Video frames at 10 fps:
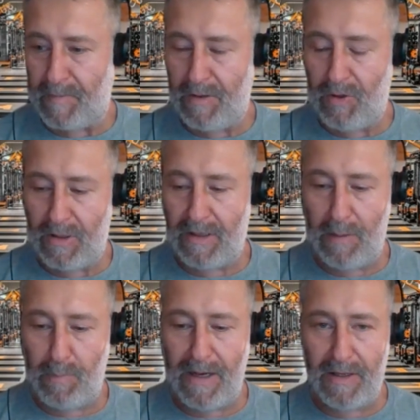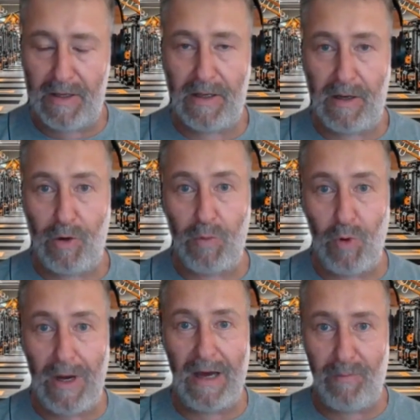you can get a lot
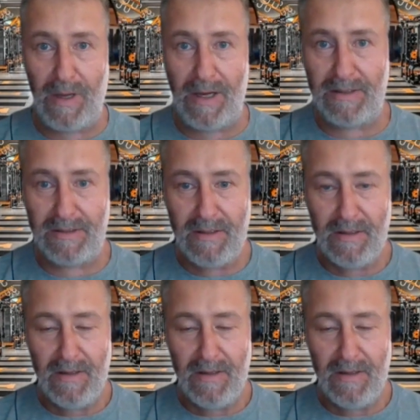more out of players.